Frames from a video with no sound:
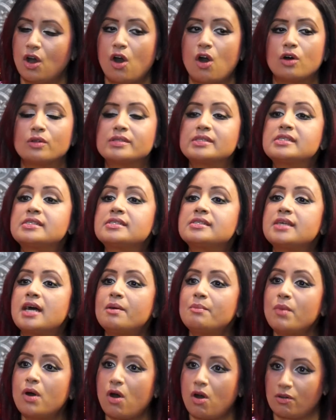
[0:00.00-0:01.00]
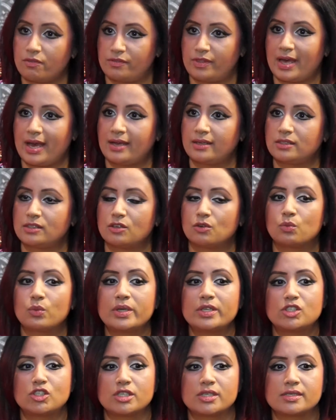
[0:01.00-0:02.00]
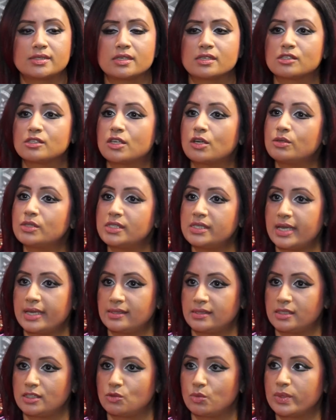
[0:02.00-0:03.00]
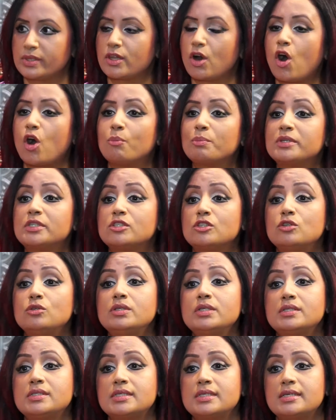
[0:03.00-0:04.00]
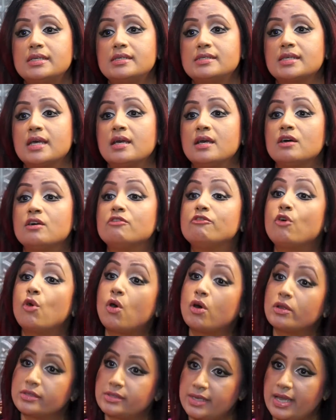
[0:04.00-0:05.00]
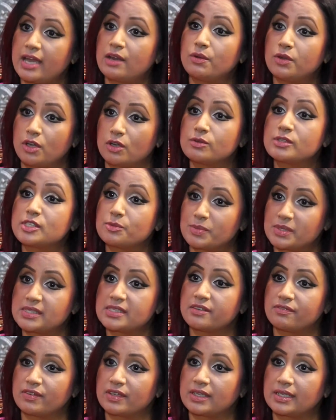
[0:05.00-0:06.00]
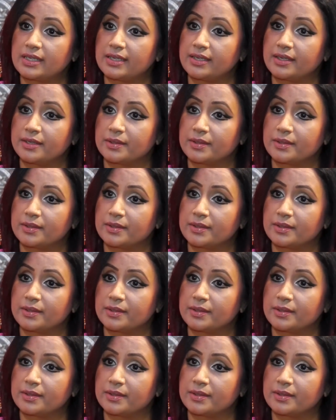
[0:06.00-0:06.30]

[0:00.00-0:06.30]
on some of that which is associated with opportunities for Ontario specifically.